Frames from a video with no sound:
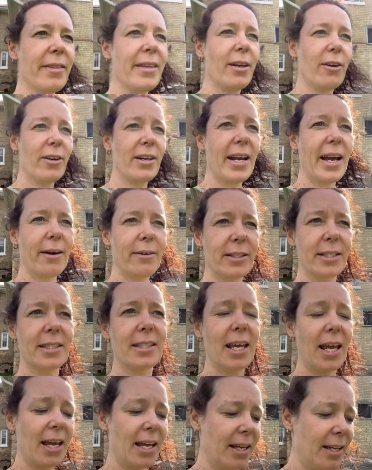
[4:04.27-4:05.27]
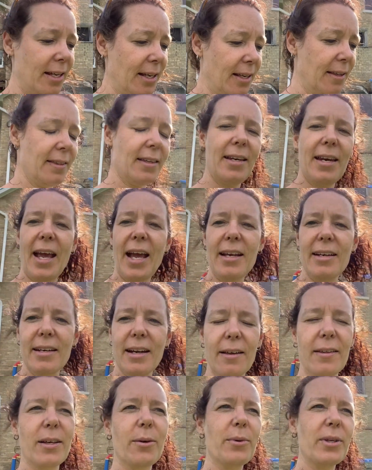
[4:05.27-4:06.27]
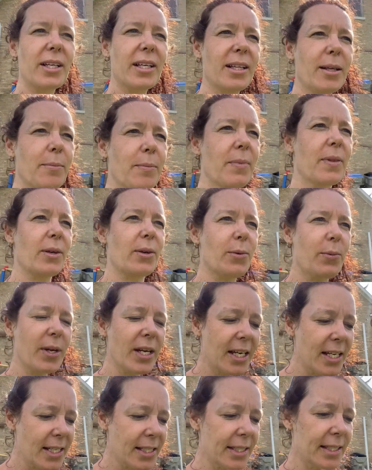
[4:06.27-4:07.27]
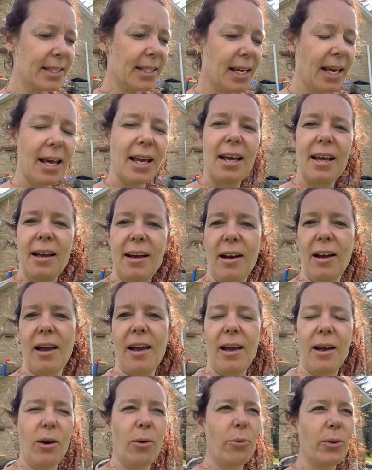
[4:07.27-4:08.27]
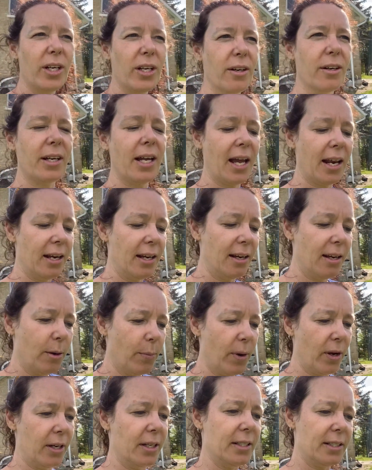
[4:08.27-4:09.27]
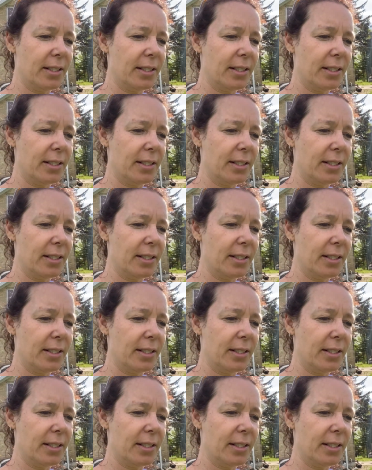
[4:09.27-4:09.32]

They are now staying in the net now that we clipped their wings, and we are getting about